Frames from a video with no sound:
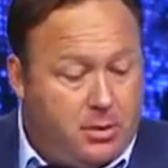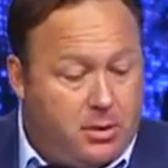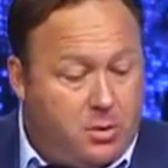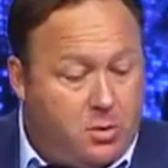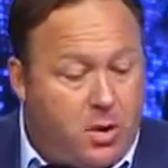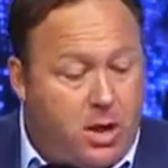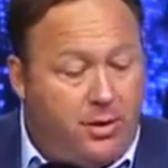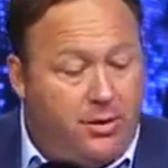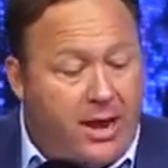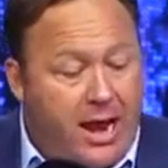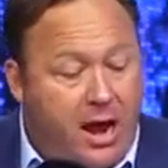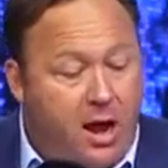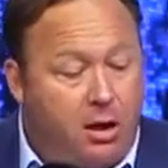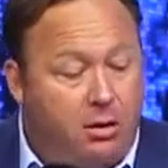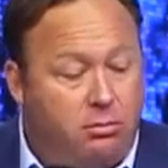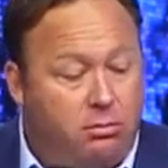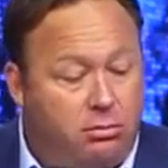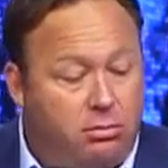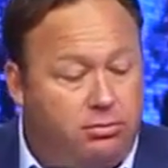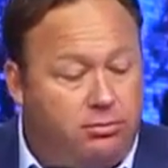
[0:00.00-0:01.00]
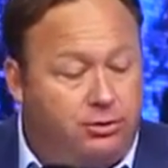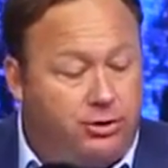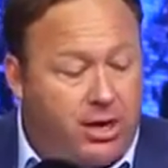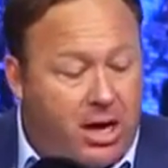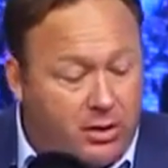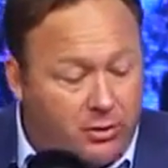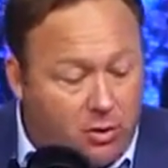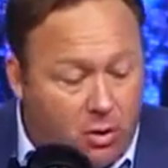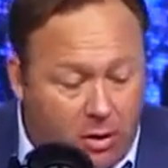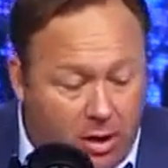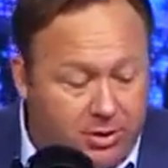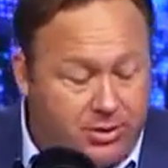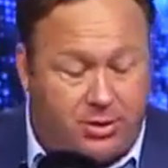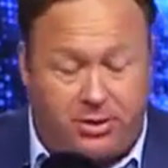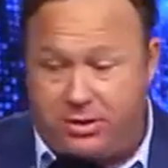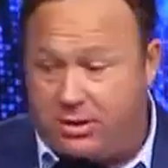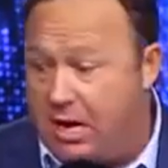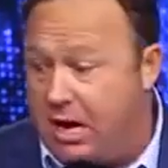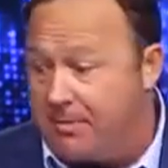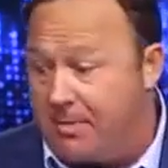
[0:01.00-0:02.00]
Well, now Chuck Norris
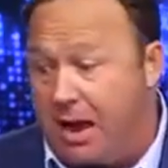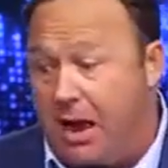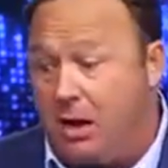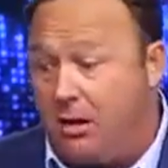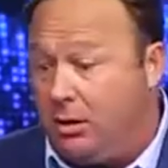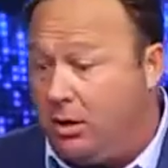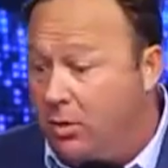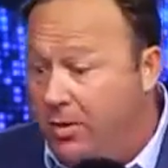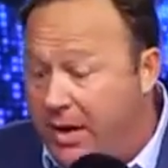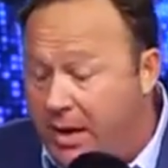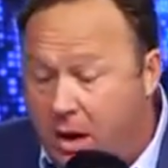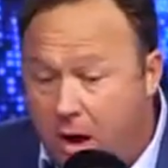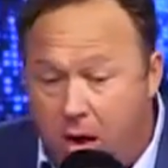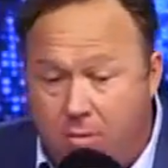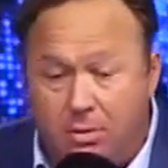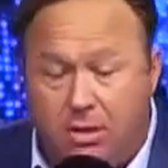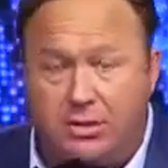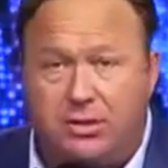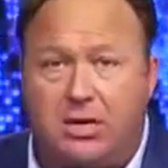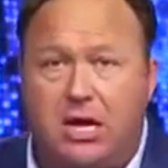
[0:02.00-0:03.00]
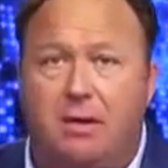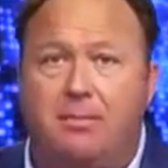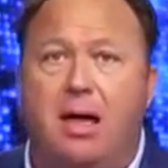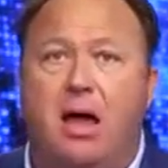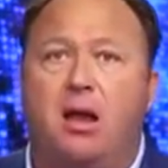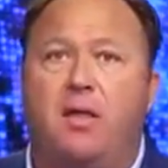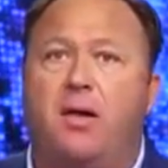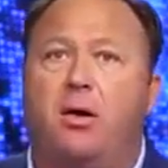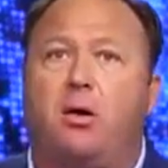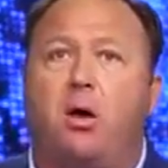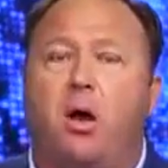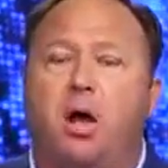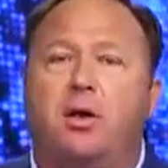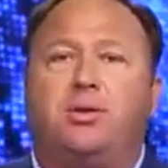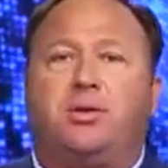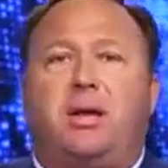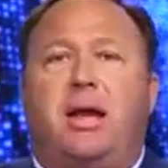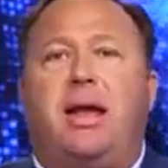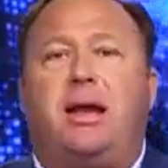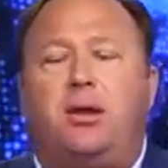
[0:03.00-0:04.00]
has come out. Louis Gohmert's come out, and they're all
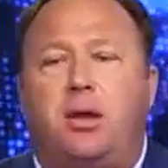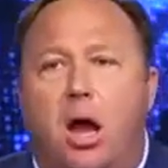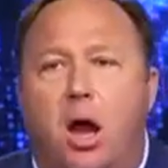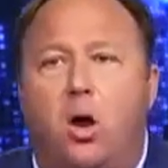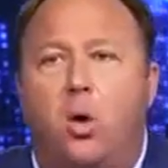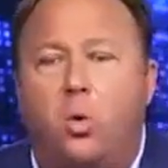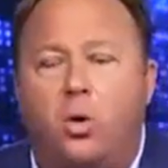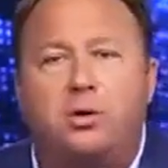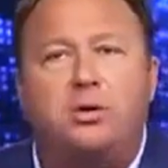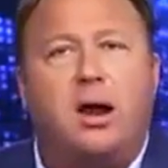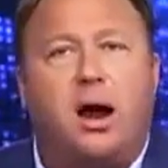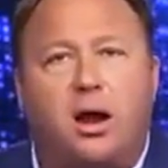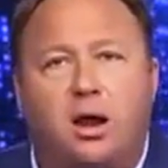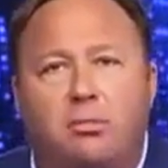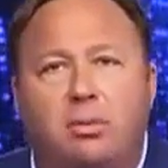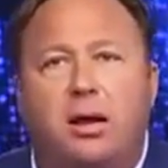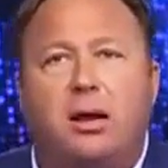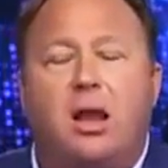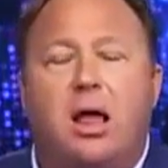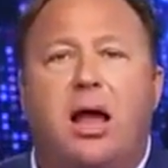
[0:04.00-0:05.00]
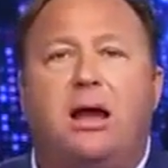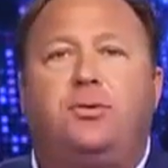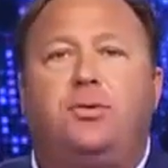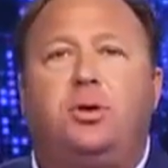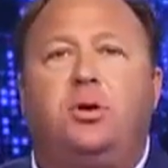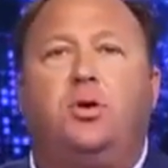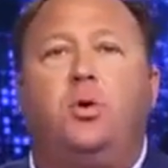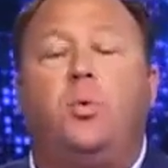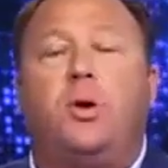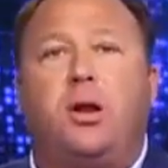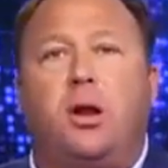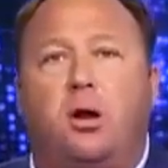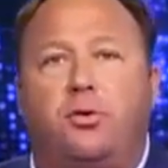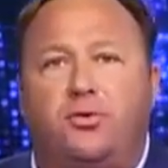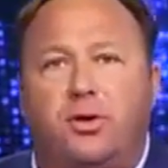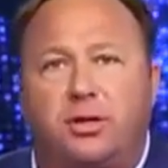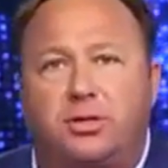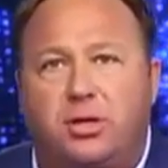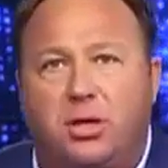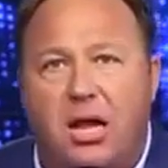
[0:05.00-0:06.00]
saying, no, we're tired of being lied to. We don't
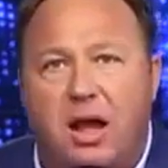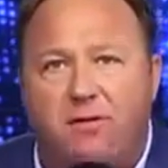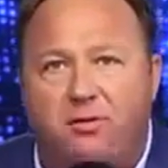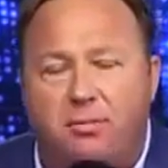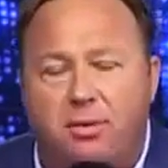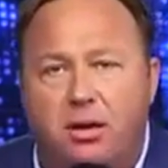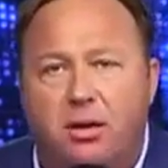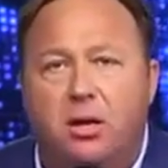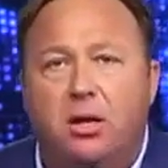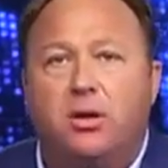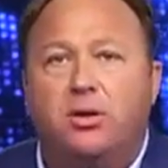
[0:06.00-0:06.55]
trust the government.